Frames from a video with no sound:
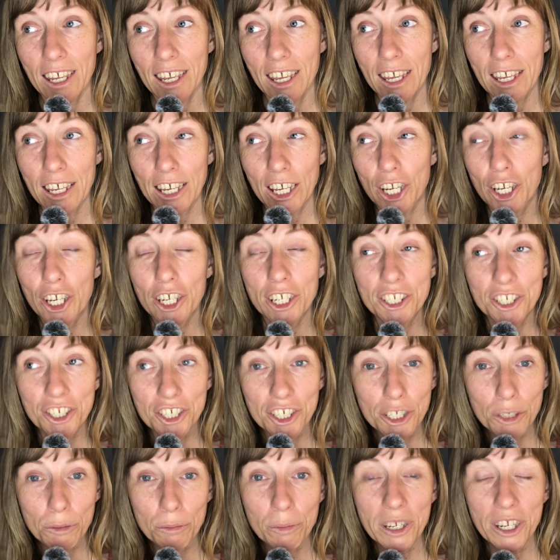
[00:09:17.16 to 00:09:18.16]
it could
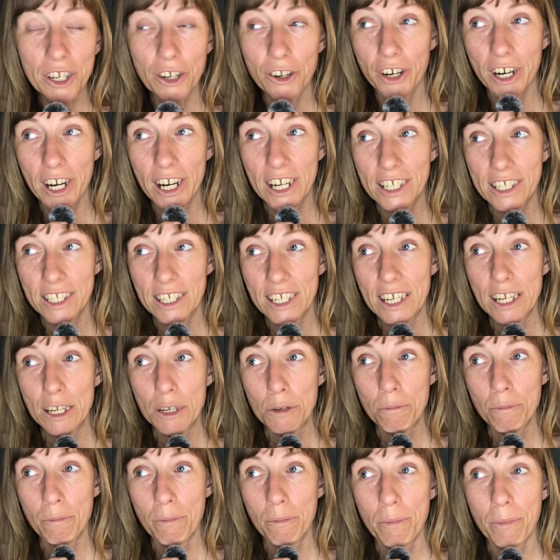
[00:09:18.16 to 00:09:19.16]
just be
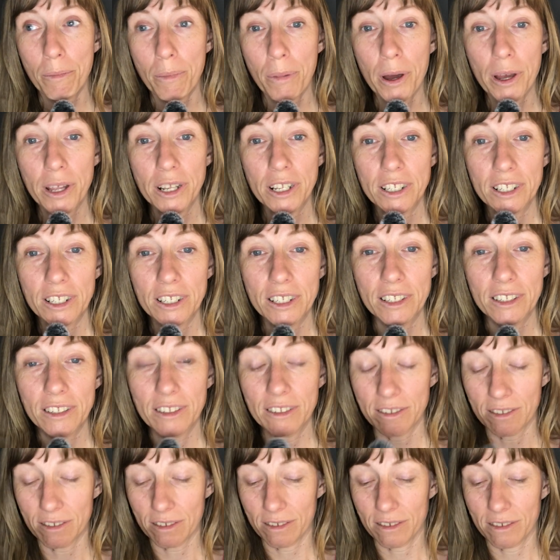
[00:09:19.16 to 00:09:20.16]
crazy, but
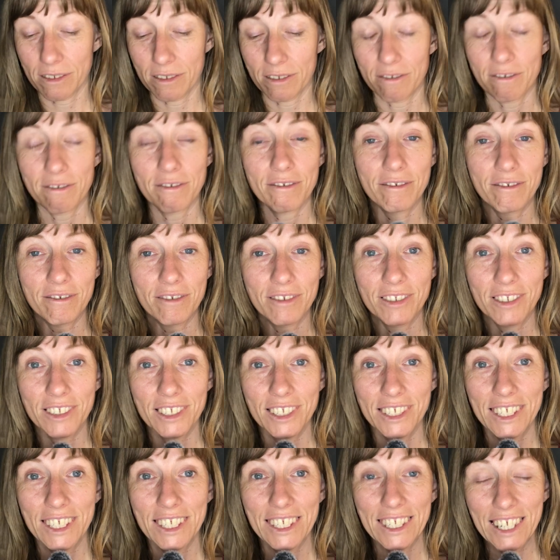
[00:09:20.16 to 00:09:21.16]

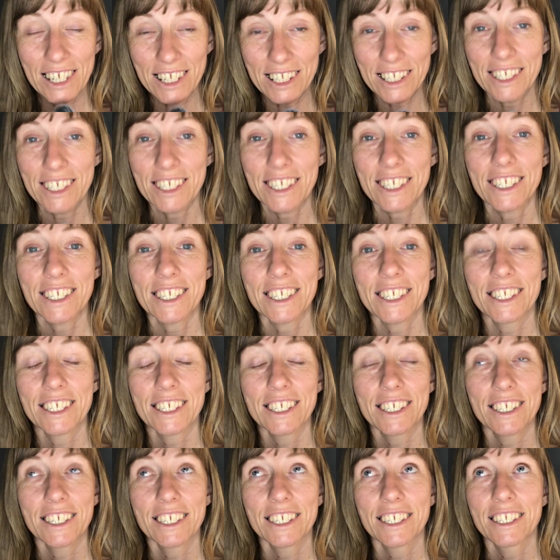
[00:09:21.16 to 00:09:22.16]
since
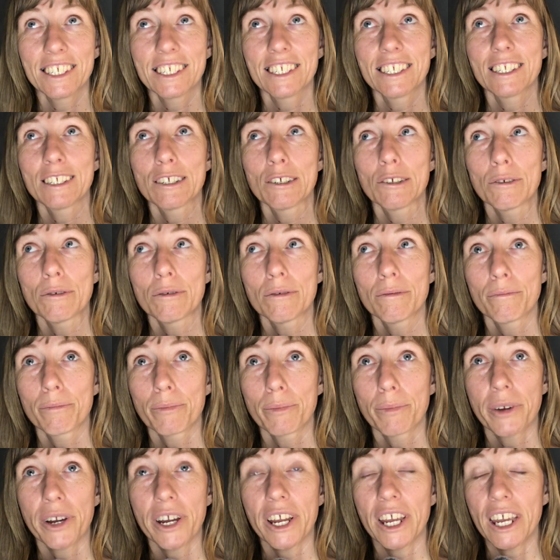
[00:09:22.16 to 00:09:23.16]

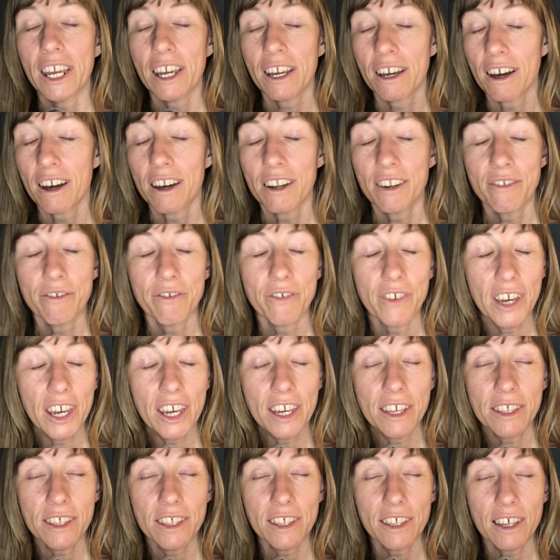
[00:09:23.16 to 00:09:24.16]
bringing God and
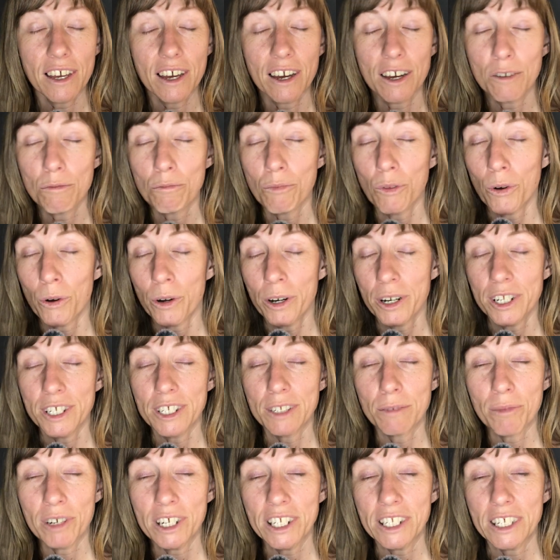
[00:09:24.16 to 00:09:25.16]
faith on board
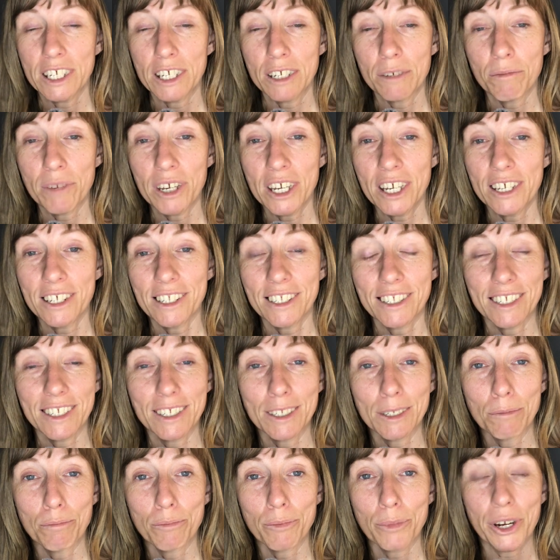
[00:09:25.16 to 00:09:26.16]
as my teammates,
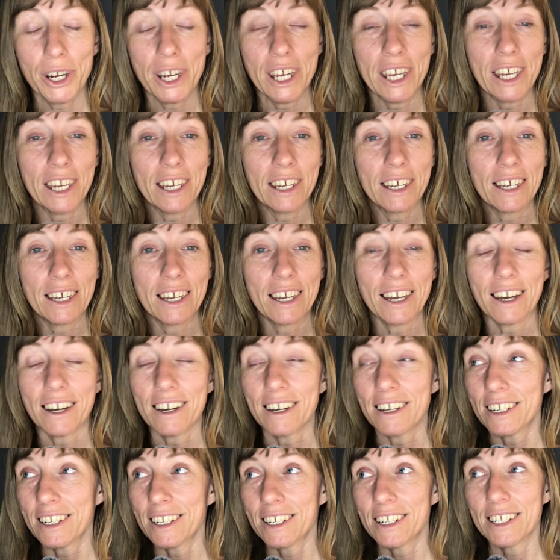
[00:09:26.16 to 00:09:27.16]
bringing
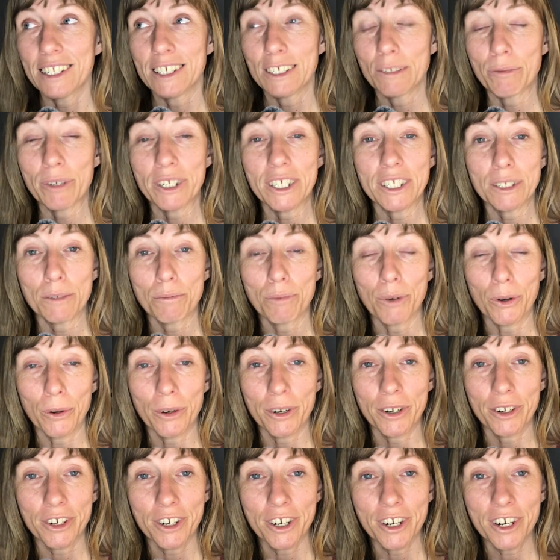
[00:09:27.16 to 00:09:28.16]
God in as my
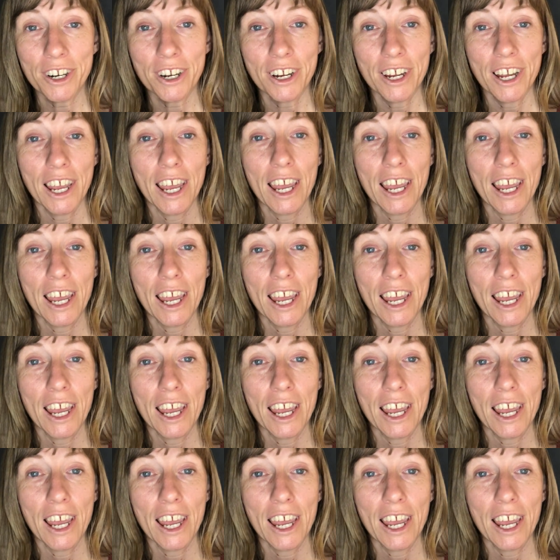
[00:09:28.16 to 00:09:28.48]
supporter,